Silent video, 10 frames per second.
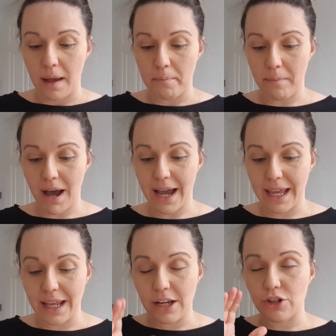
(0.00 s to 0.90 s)

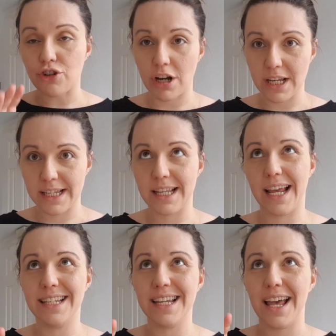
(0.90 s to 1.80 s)
My
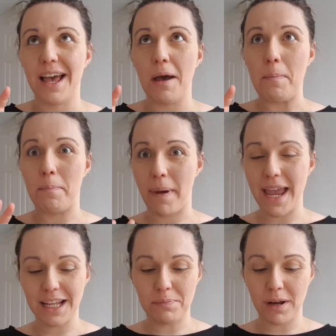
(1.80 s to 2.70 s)
trusted
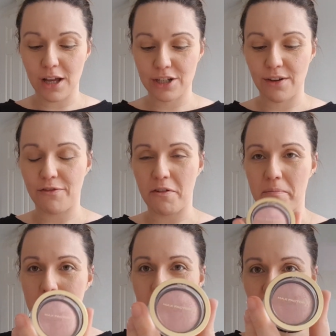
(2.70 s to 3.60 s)
baked blush
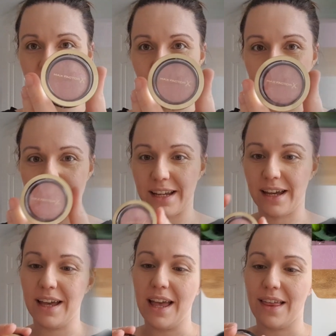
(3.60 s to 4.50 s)
from Max
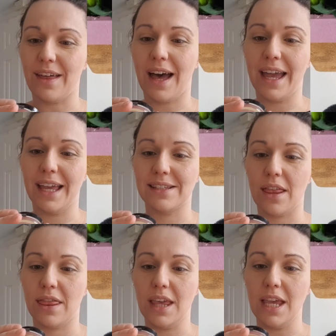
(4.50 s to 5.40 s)
Factor. That is
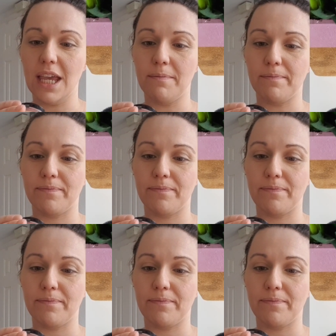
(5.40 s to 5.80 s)
the